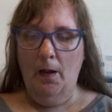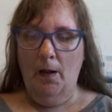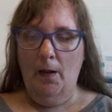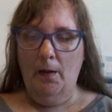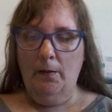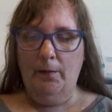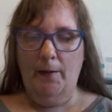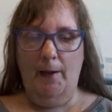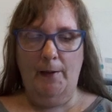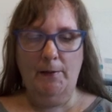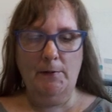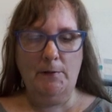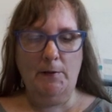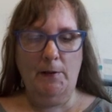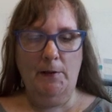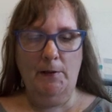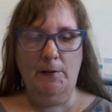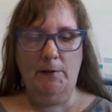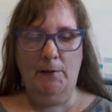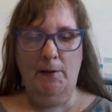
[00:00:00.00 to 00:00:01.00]
Then
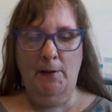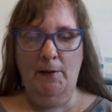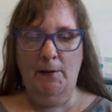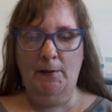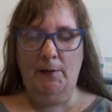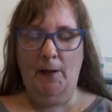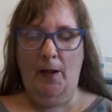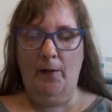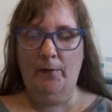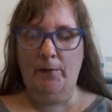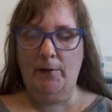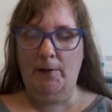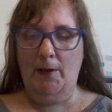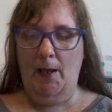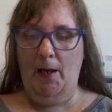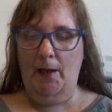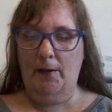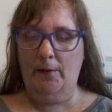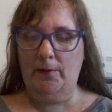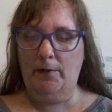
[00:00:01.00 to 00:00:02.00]
she sneaked
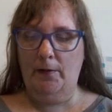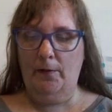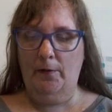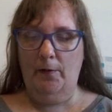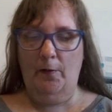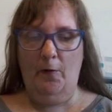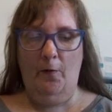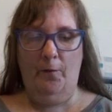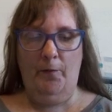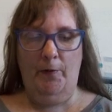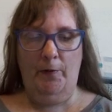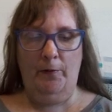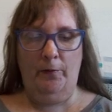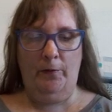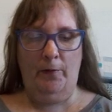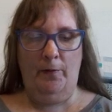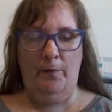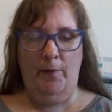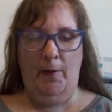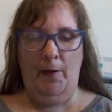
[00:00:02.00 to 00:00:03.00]
downstairs to the others
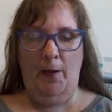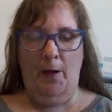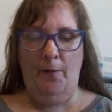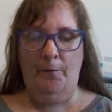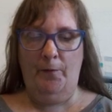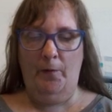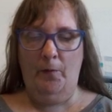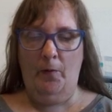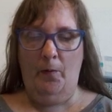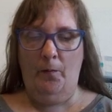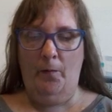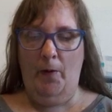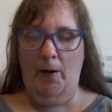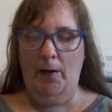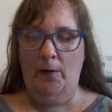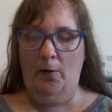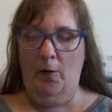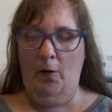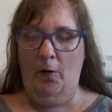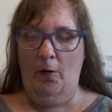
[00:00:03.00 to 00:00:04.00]
and then everyone went
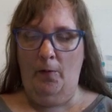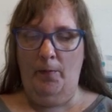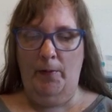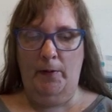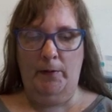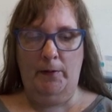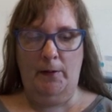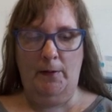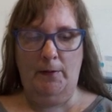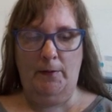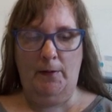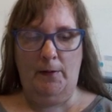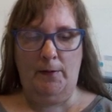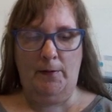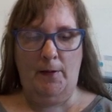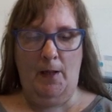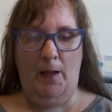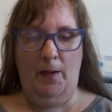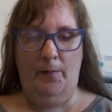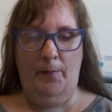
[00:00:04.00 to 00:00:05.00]
home and did the
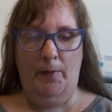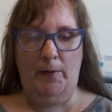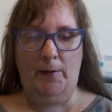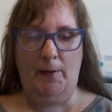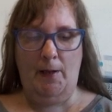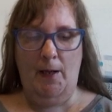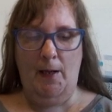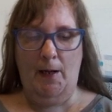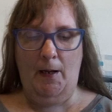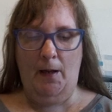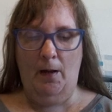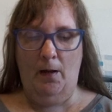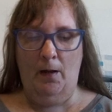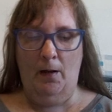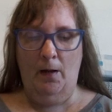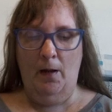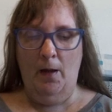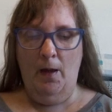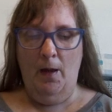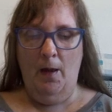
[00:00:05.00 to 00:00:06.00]
same as Kicker.
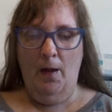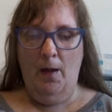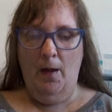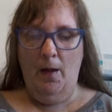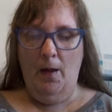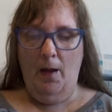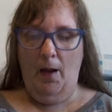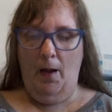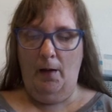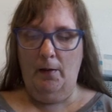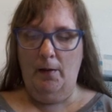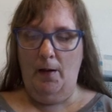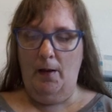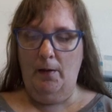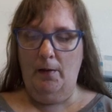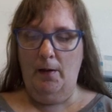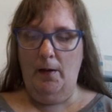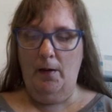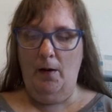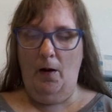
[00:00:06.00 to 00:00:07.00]
And then
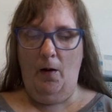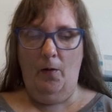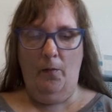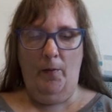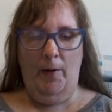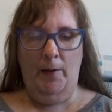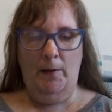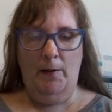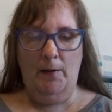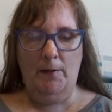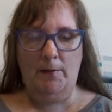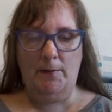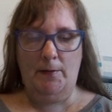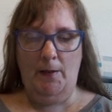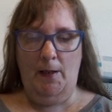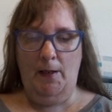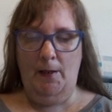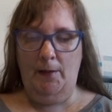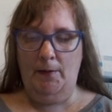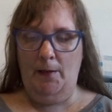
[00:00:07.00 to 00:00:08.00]
they all went and
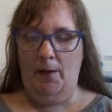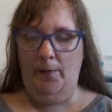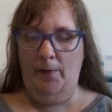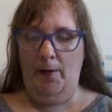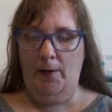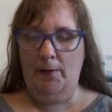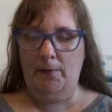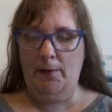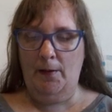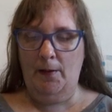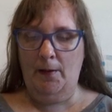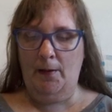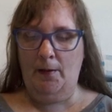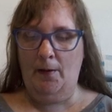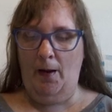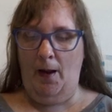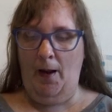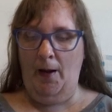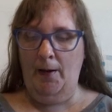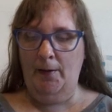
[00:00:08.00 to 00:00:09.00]
stayed at their secret
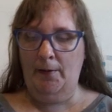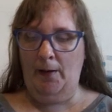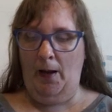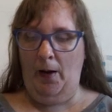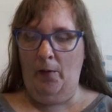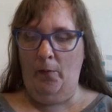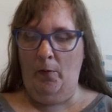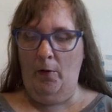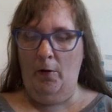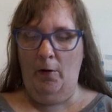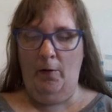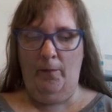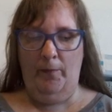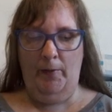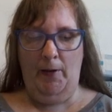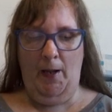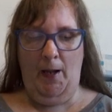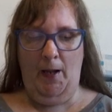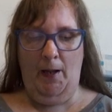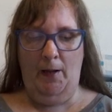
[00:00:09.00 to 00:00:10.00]
hideout
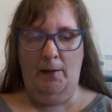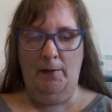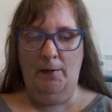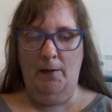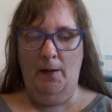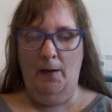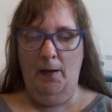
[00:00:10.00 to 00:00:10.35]
overnight.